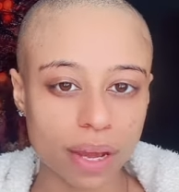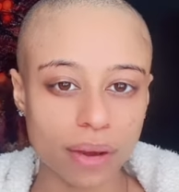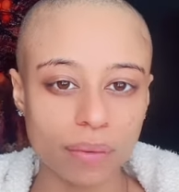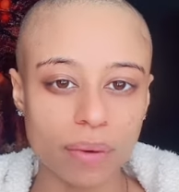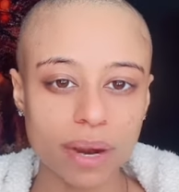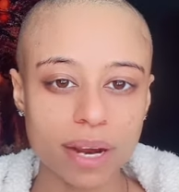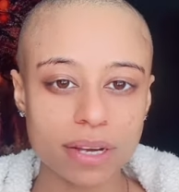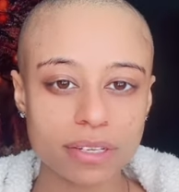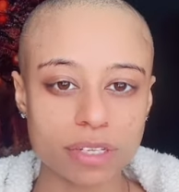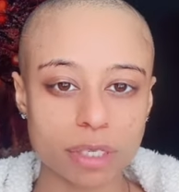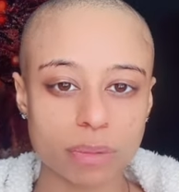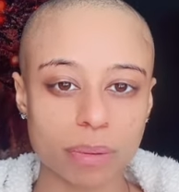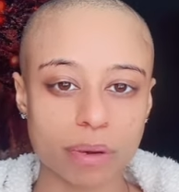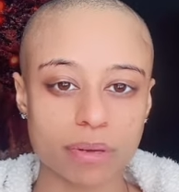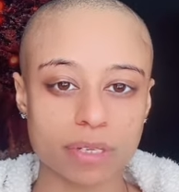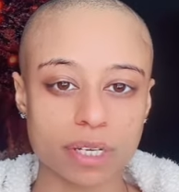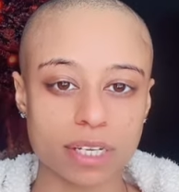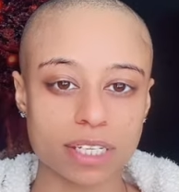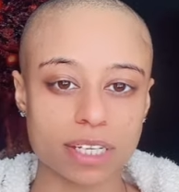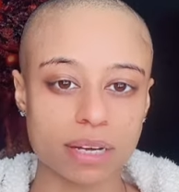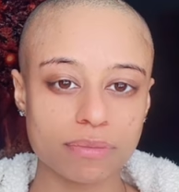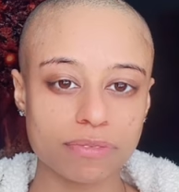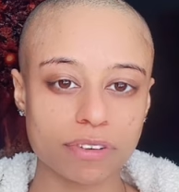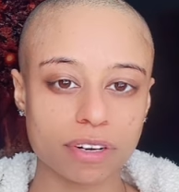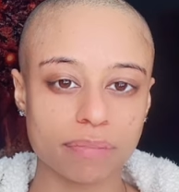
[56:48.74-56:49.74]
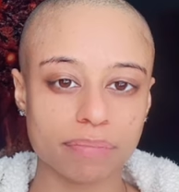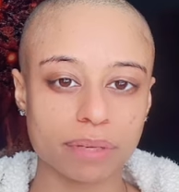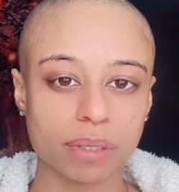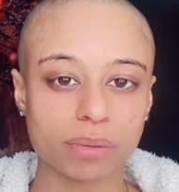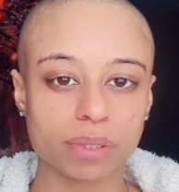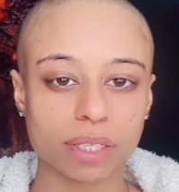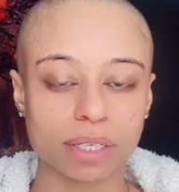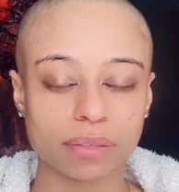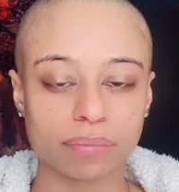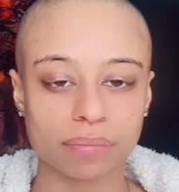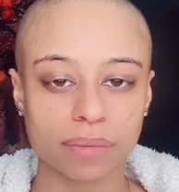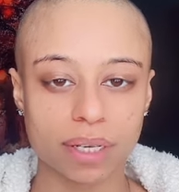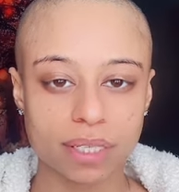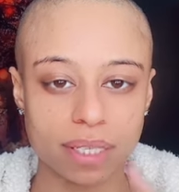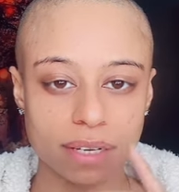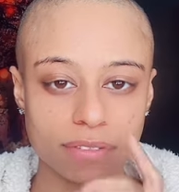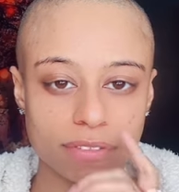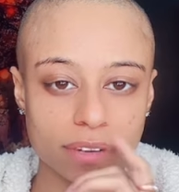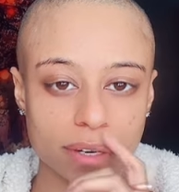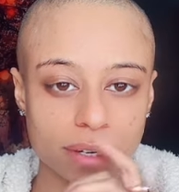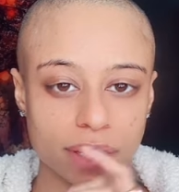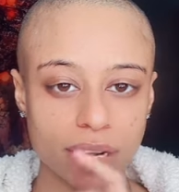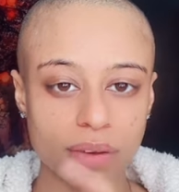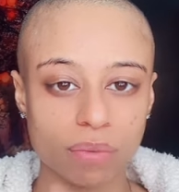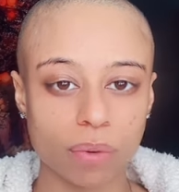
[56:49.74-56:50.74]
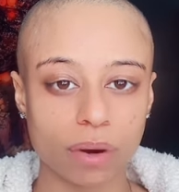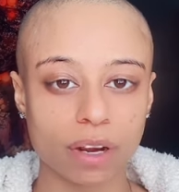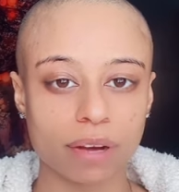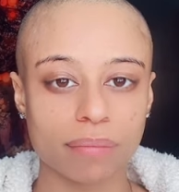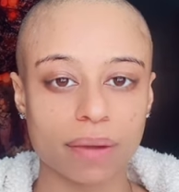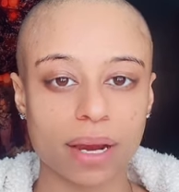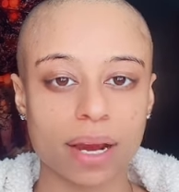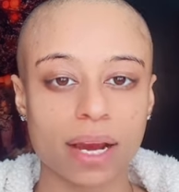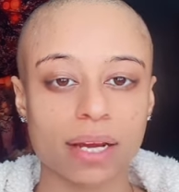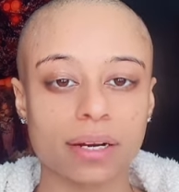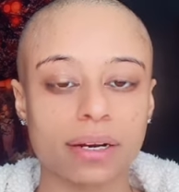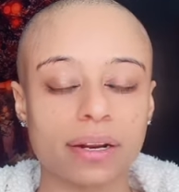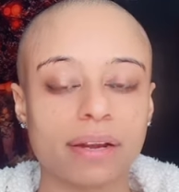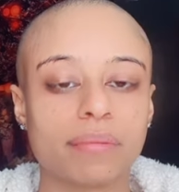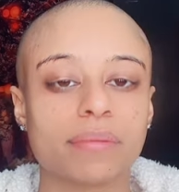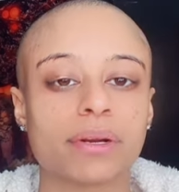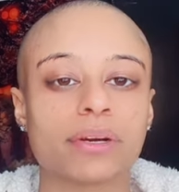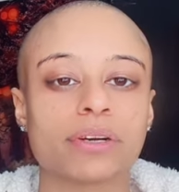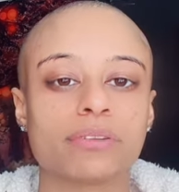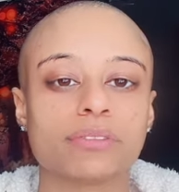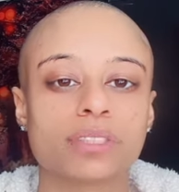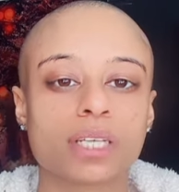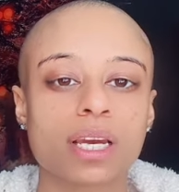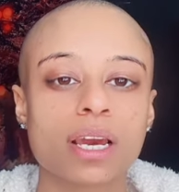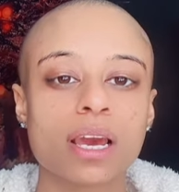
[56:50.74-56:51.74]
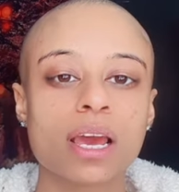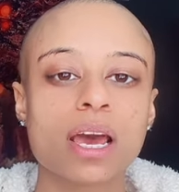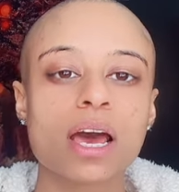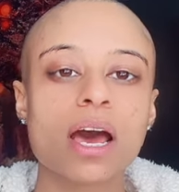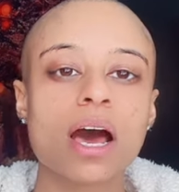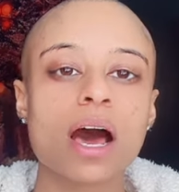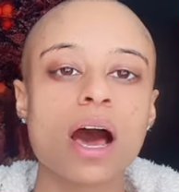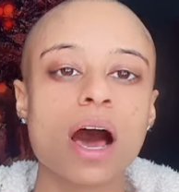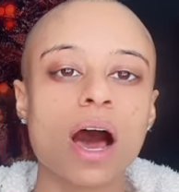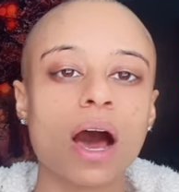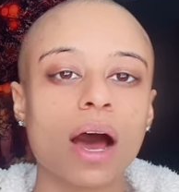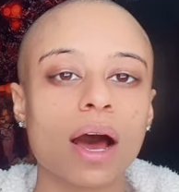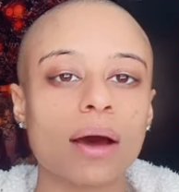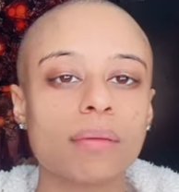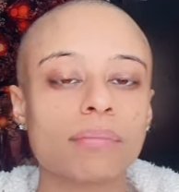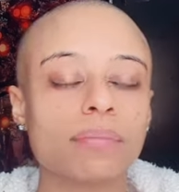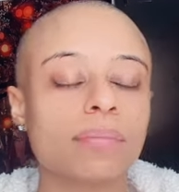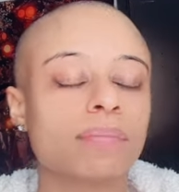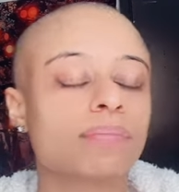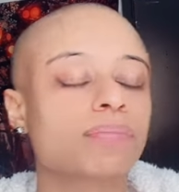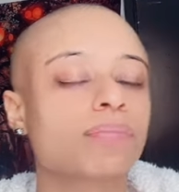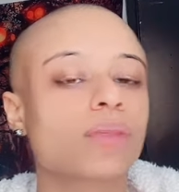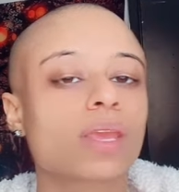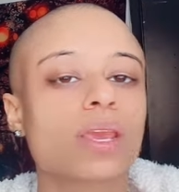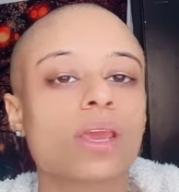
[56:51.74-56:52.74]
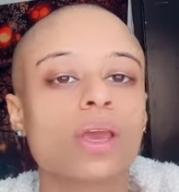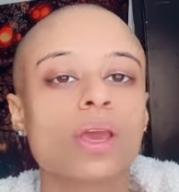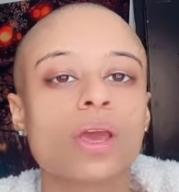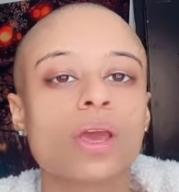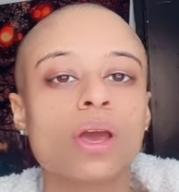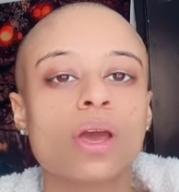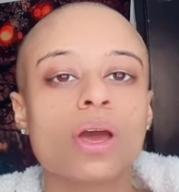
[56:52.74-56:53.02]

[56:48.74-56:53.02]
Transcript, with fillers: okay where is this person because i'm finna mute them because they finna they work on my goddamn nerves um